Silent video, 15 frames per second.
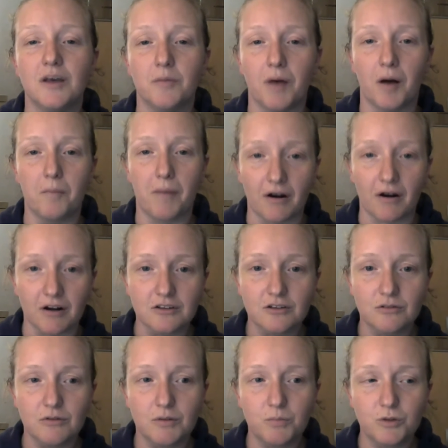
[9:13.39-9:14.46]
about barriers
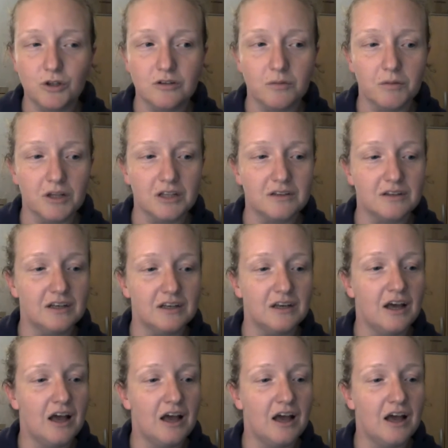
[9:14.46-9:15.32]
to reproducibility.